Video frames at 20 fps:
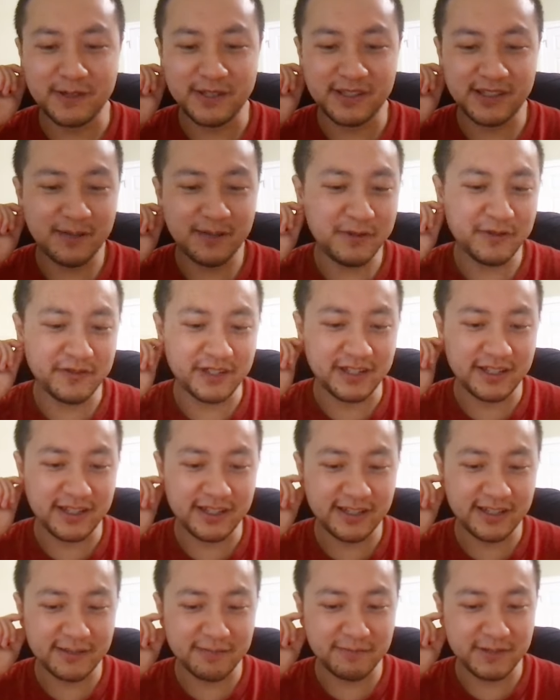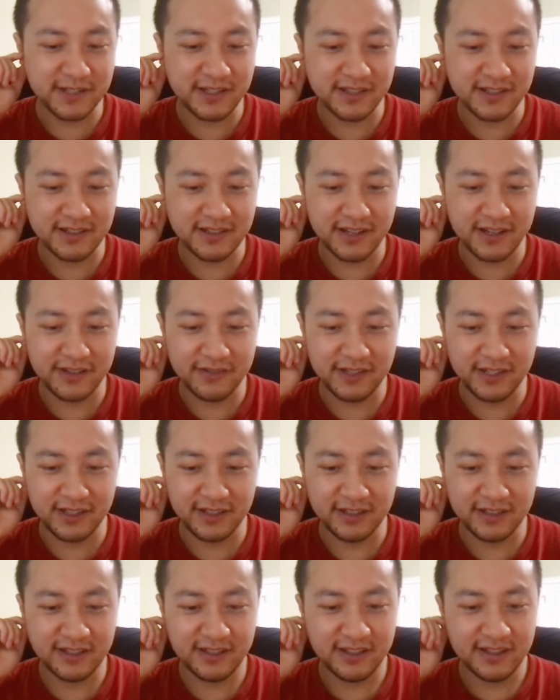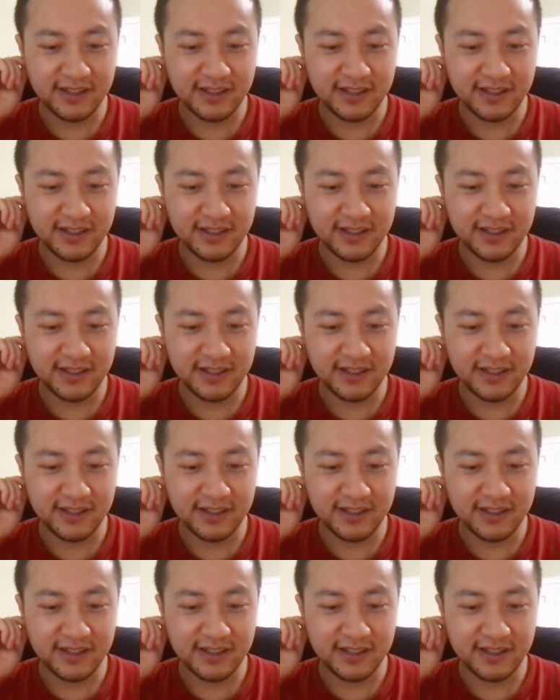some of the tech companies are having